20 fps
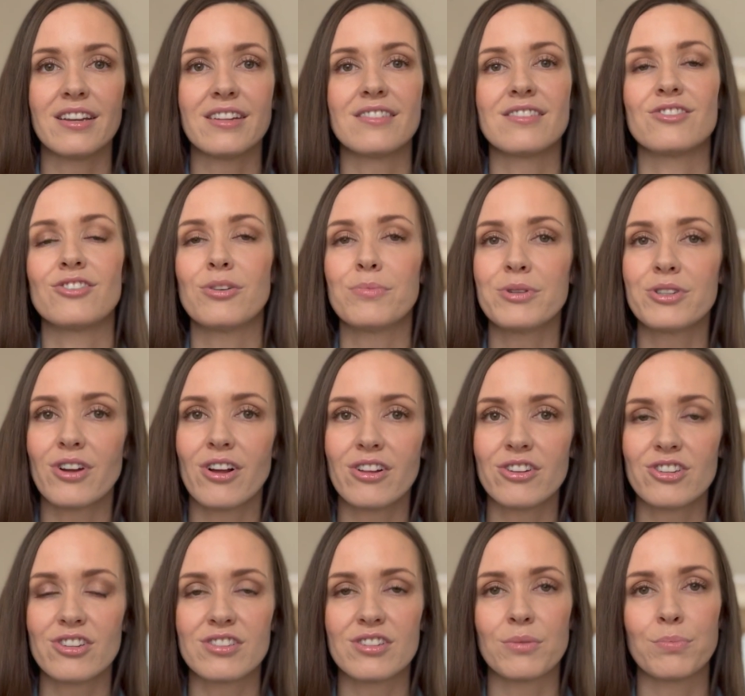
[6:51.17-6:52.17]
It's
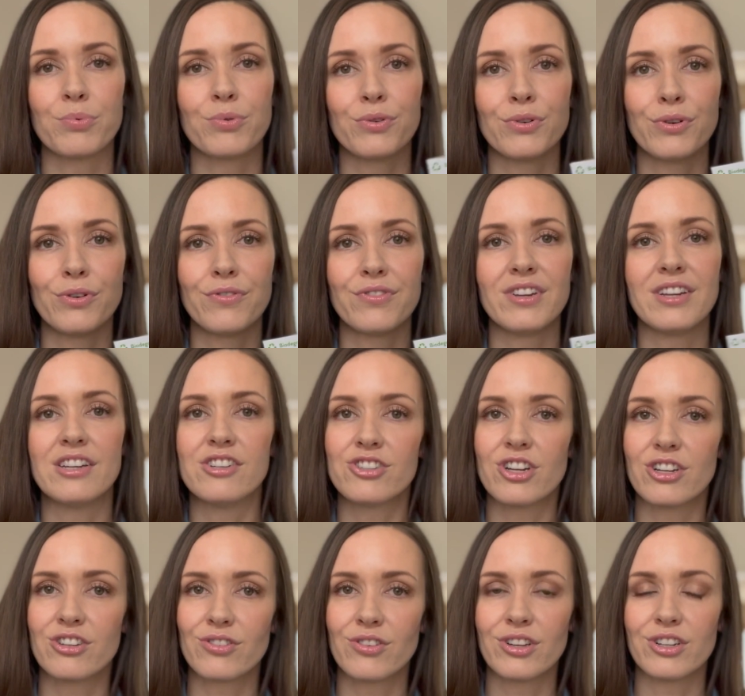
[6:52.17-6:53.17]
dermatologist approved and
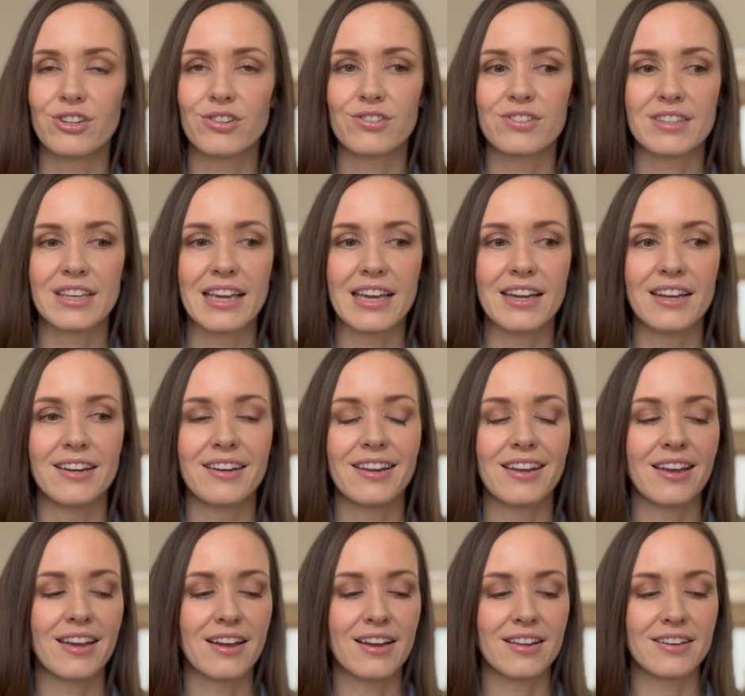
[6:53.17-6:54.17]
gentle on your skin,
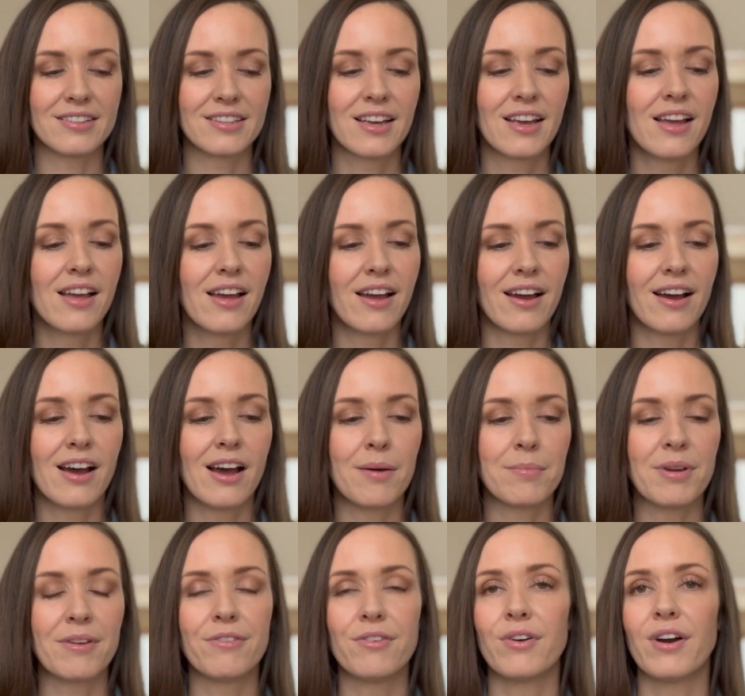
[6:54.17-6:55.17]
and
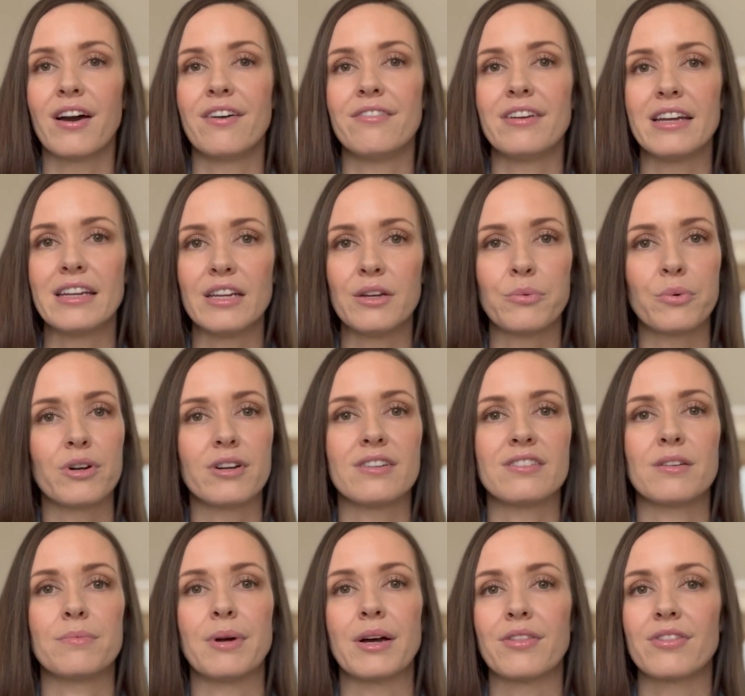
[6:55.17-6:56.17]
if you have any
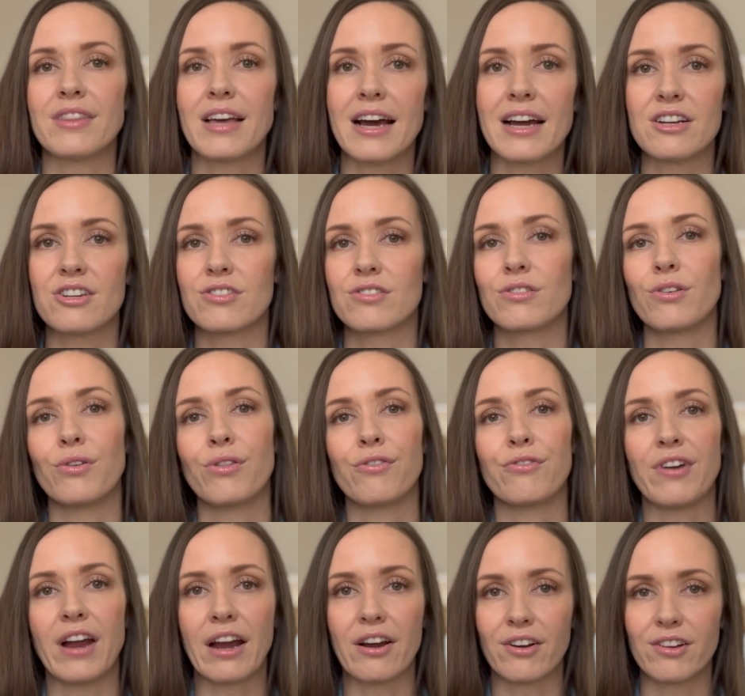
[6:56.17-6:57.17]
worries about that, just go the
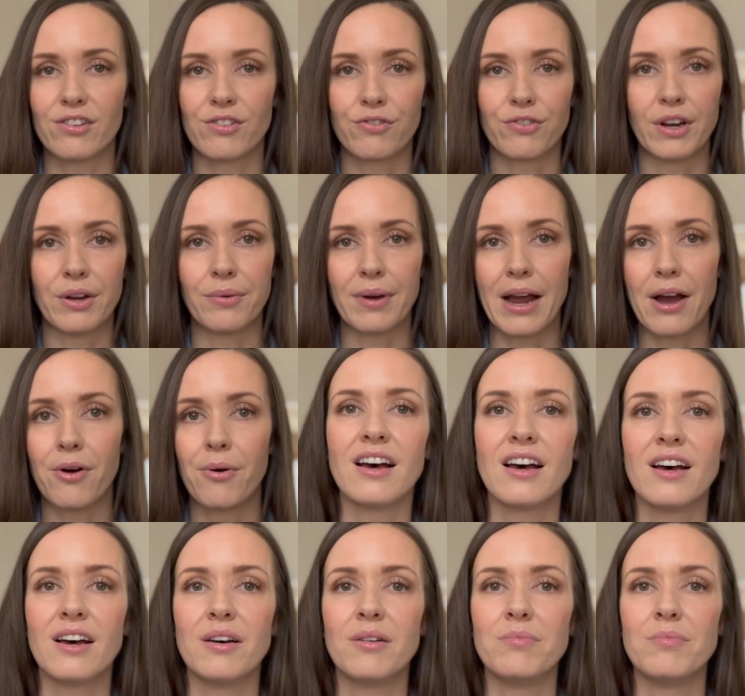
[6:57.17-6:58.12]
fragrance-free route.